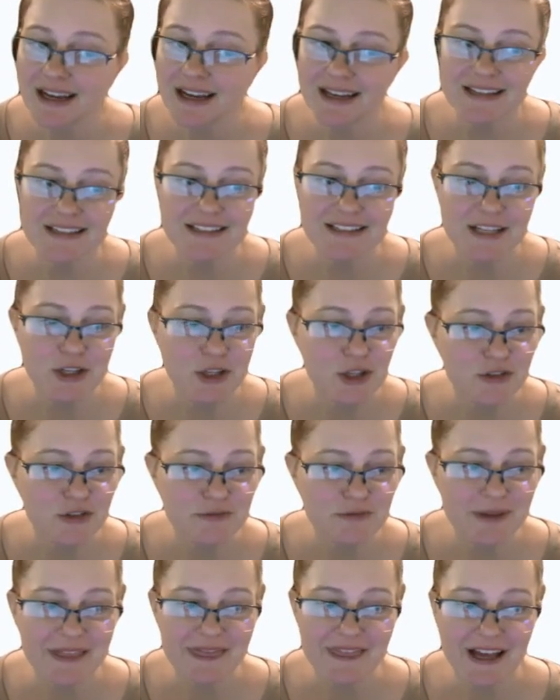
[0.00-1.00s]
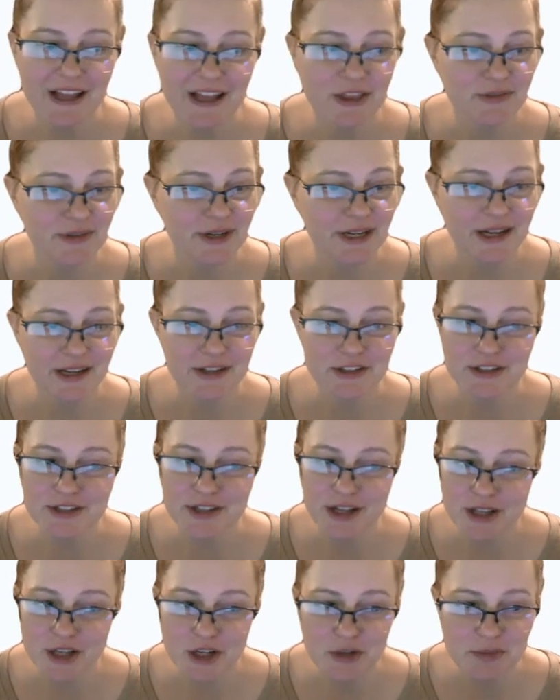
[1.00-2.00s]
Not until you've met that
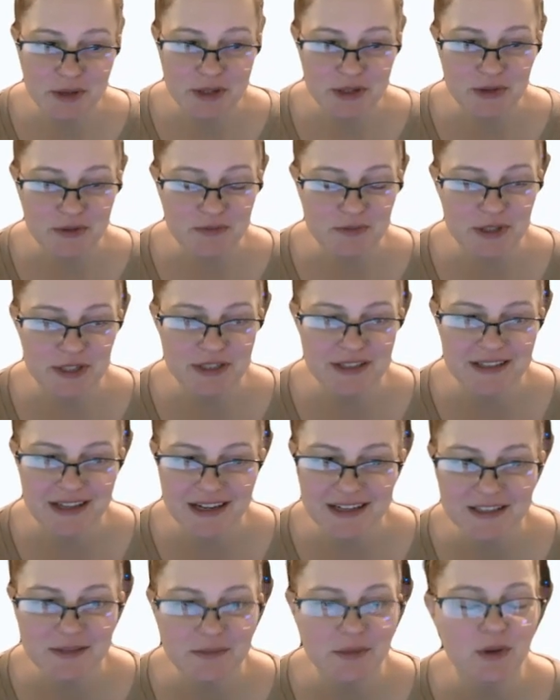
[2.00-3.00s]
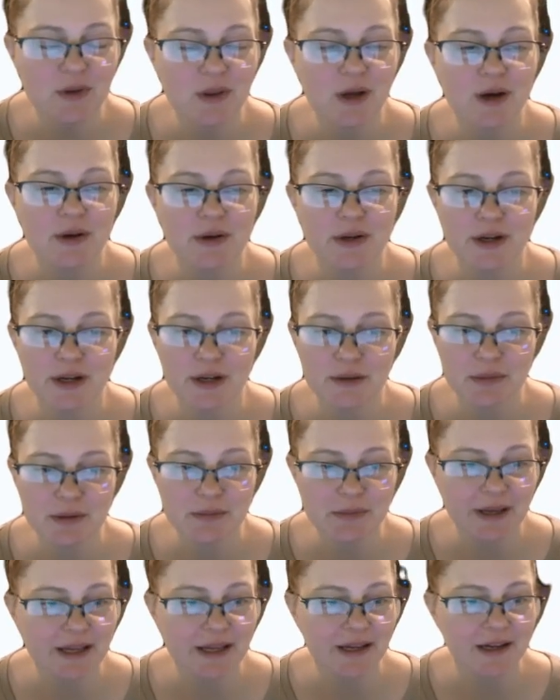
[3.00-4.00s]
$300 prescription deductible, though. You're going to be
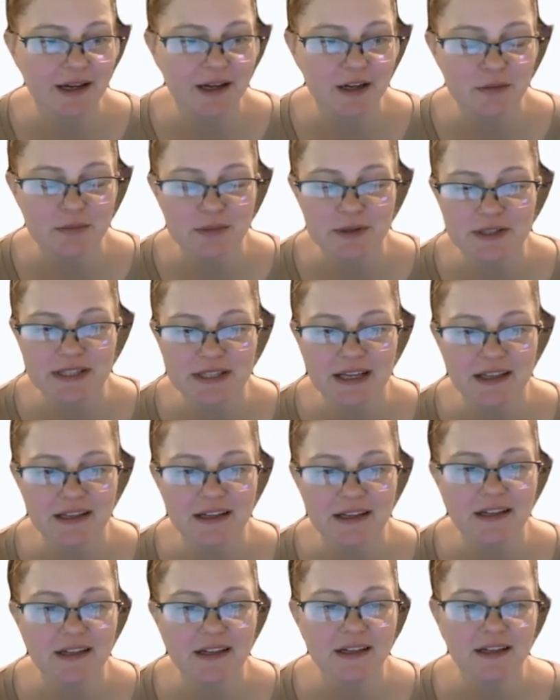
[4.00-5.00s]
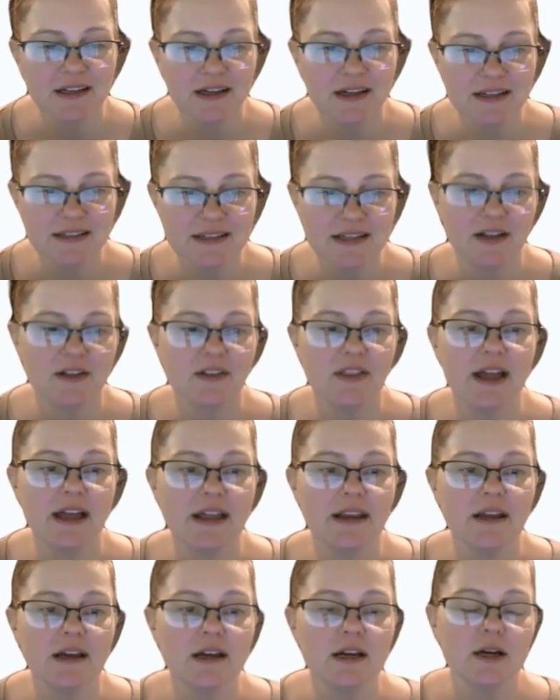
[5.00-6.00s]
paying 100% until
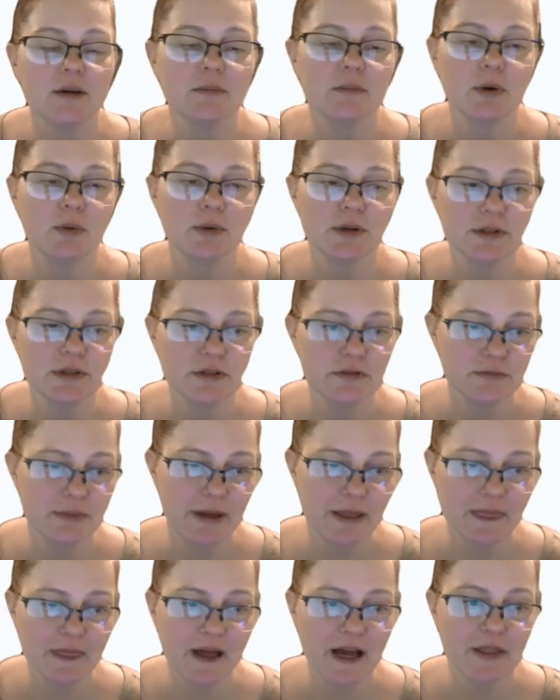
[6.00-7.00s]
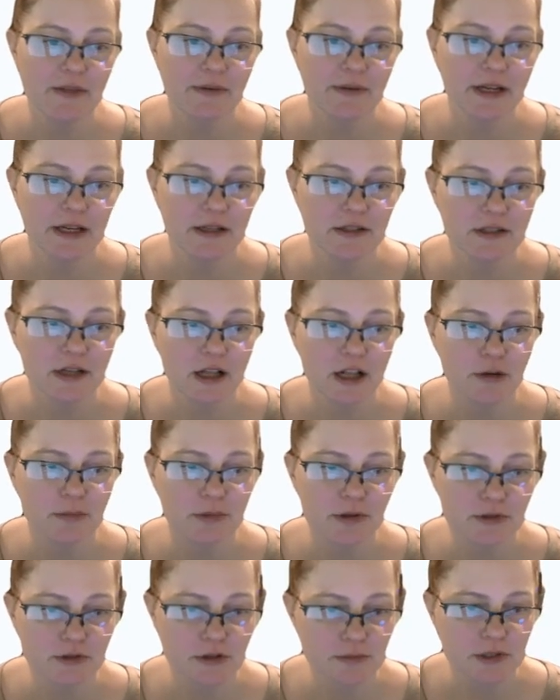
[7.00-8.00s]
then. But once you've met that $300
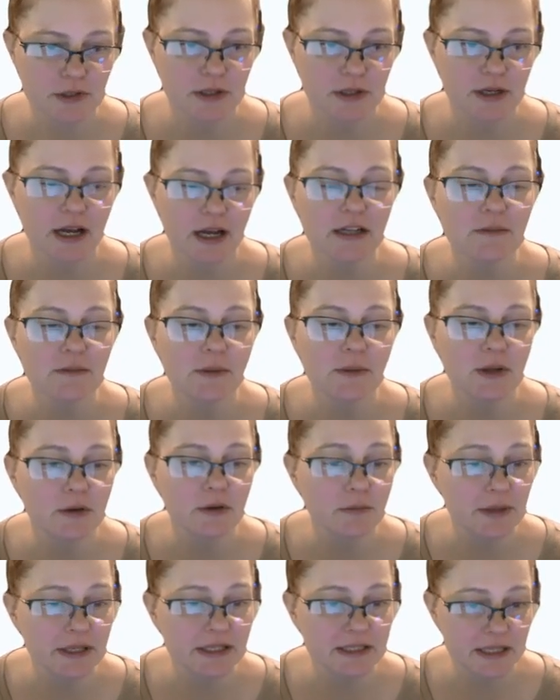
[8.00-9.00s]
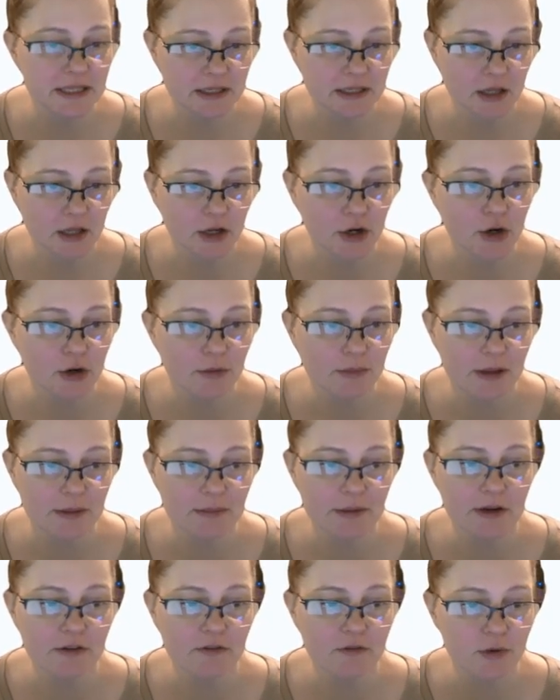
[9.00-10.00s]
prescription deductible, it would be a $10
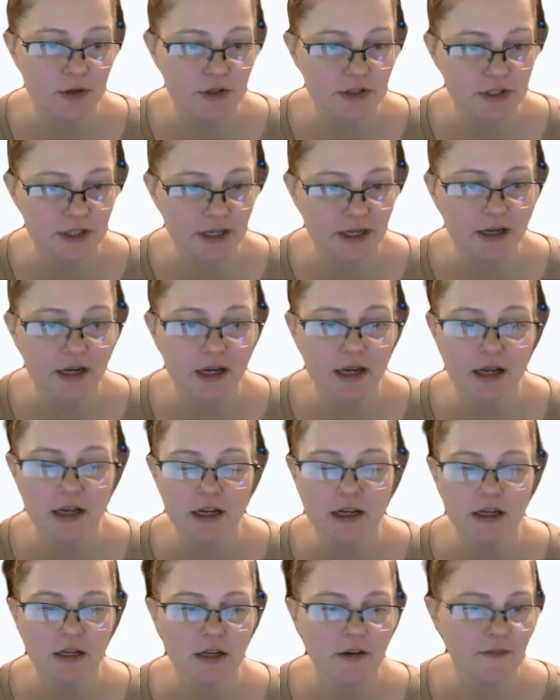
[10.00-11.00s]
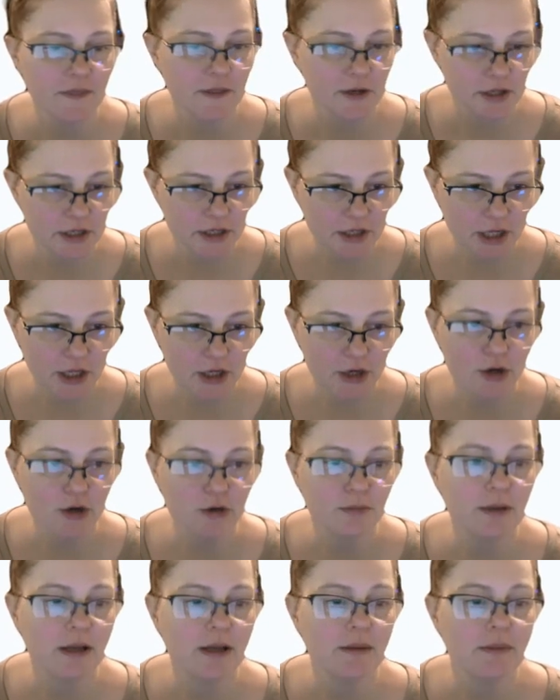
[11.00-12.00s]
copayment for generic, $30
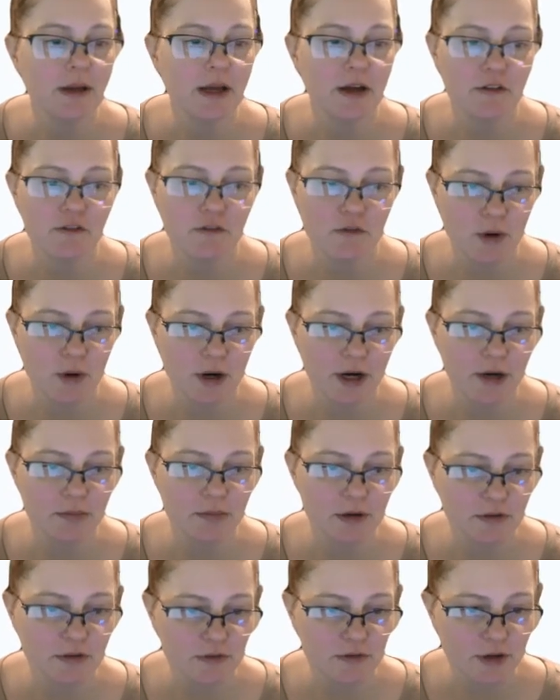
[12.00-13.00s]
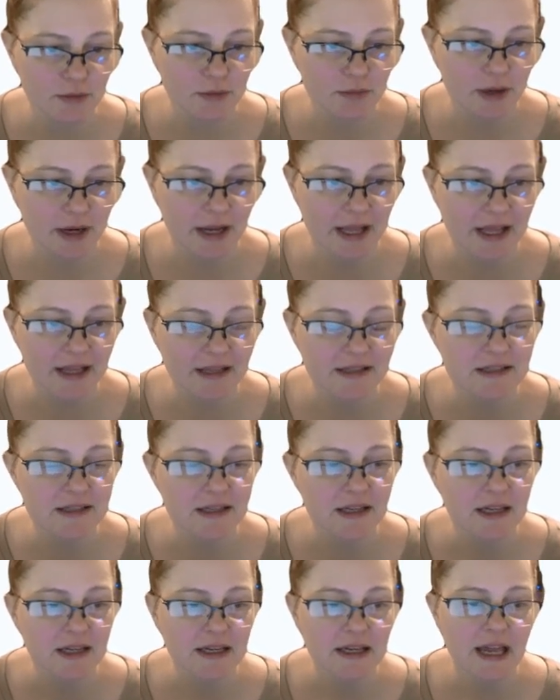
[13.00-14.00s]
copayment for preferred brand,
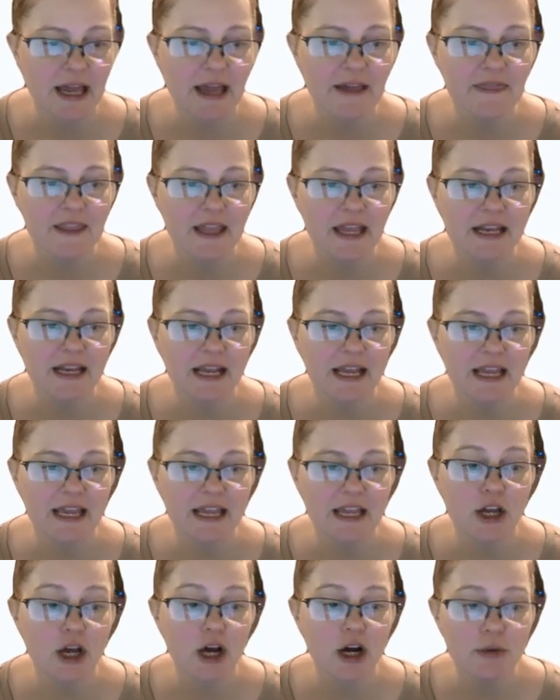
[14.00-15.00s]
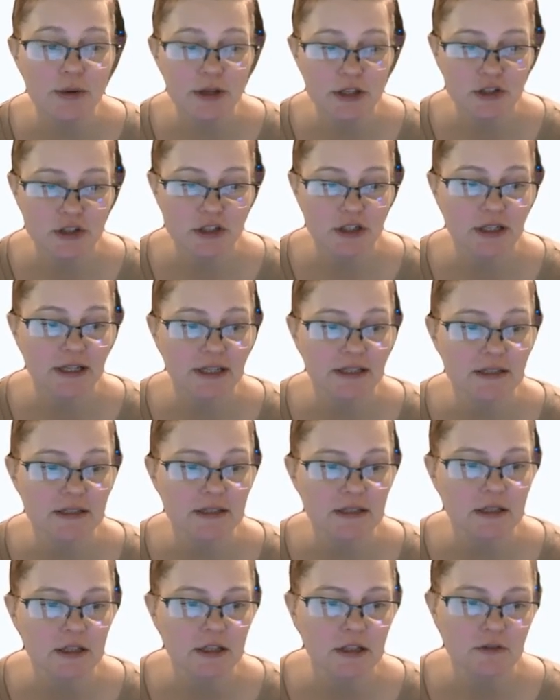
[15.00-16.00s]
and then a
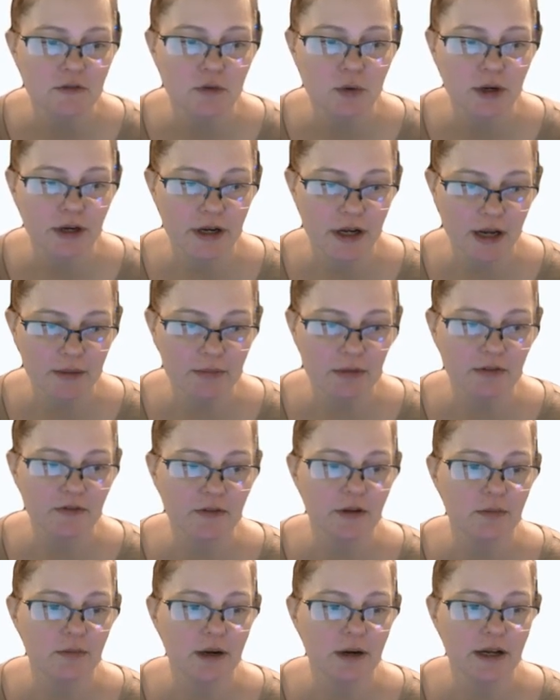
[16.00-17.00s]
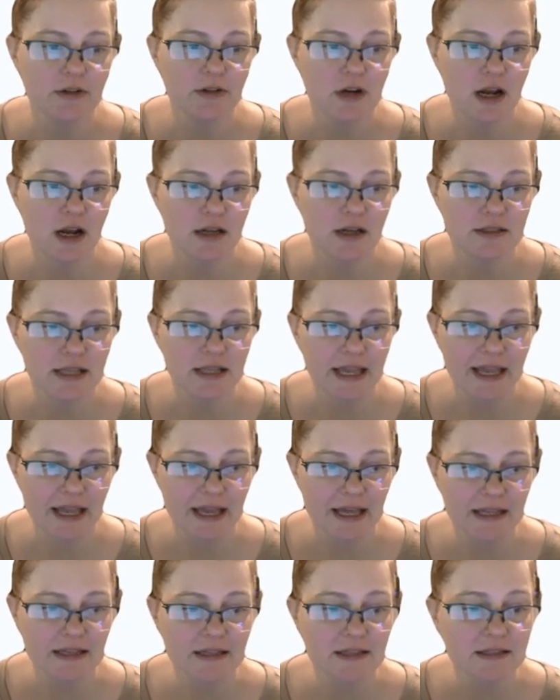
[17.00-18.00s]
coinsurance for non-preferred brand drugs
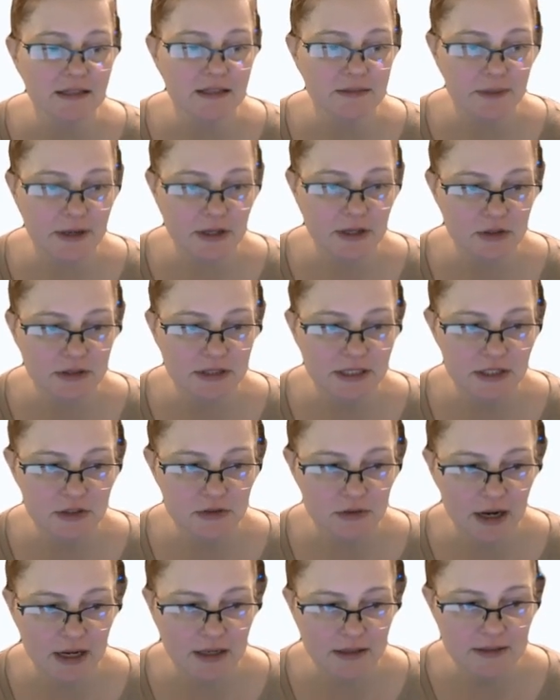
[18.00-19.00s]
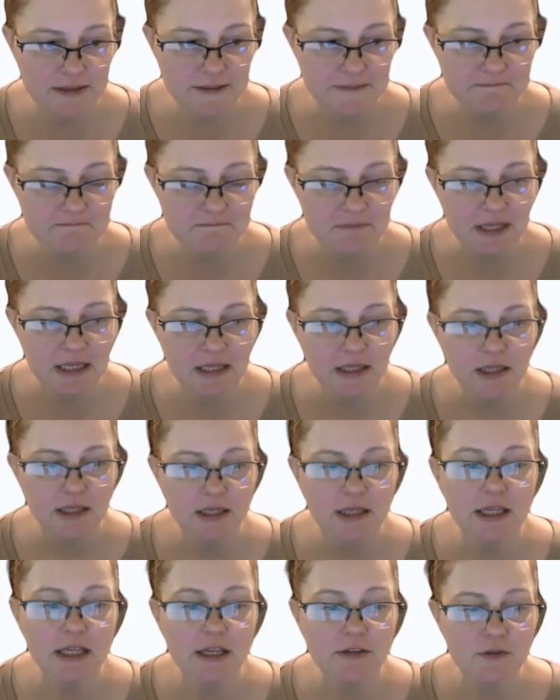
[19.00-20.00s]
and specialty drugs.
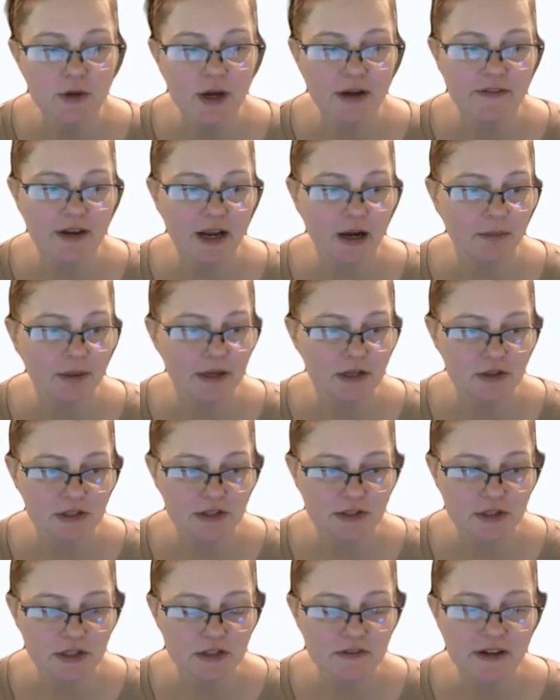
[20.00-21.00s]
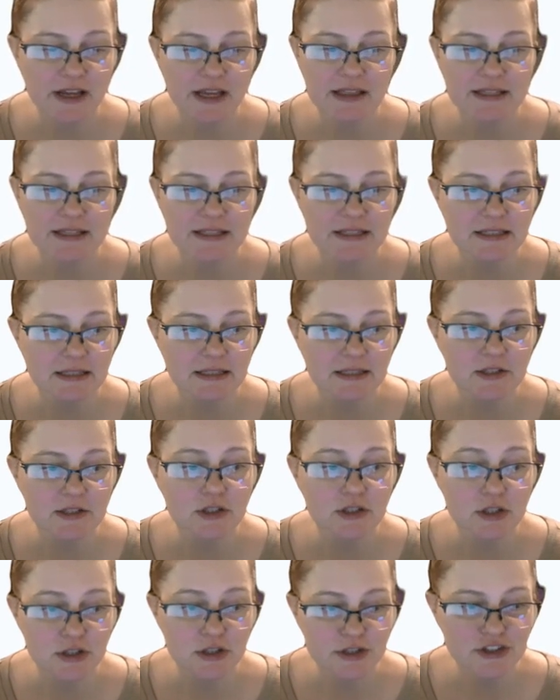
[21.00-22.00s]
If you have an outpatient survey in this
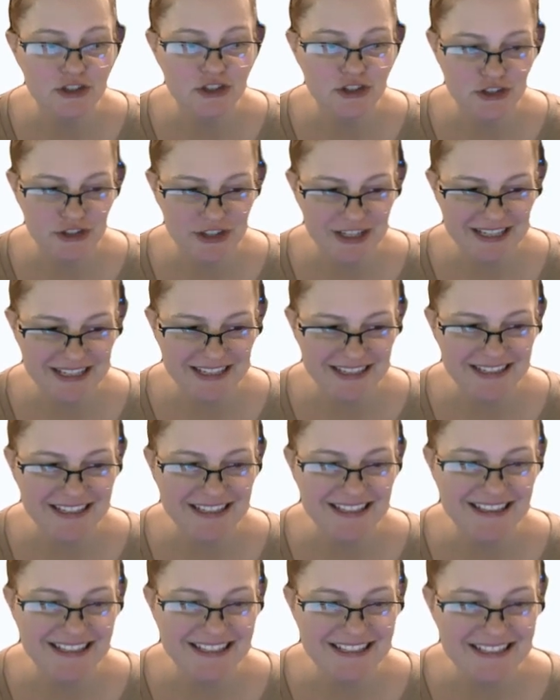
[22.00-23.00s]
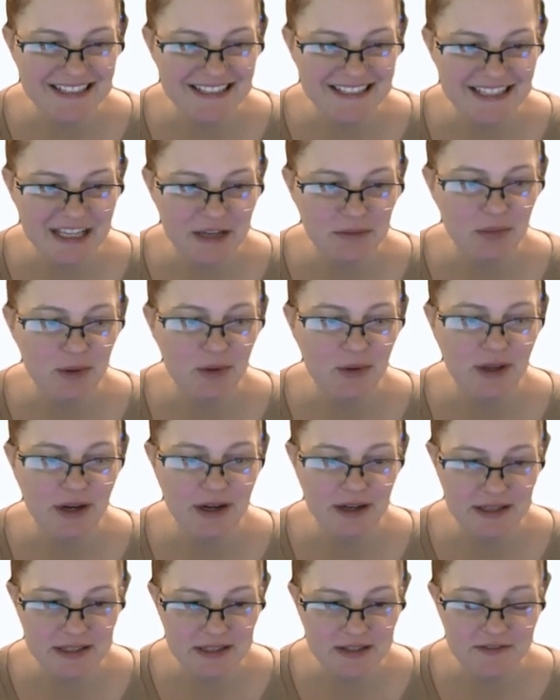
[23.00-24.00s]
surgery, in this example,
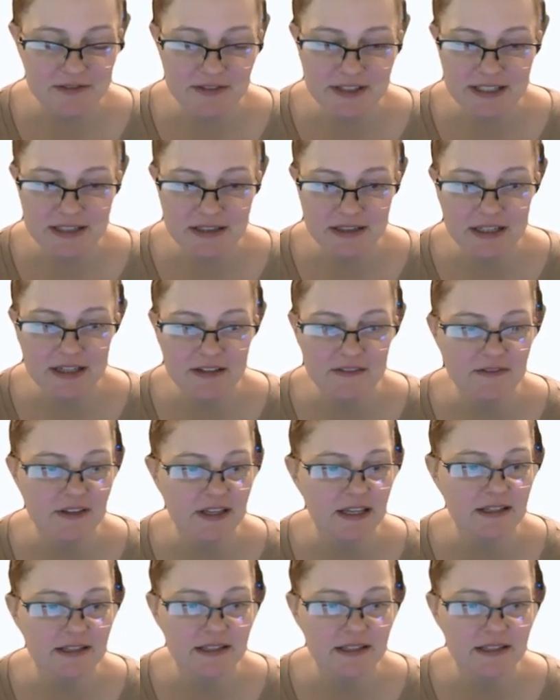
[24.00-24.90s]
there is a facility fee.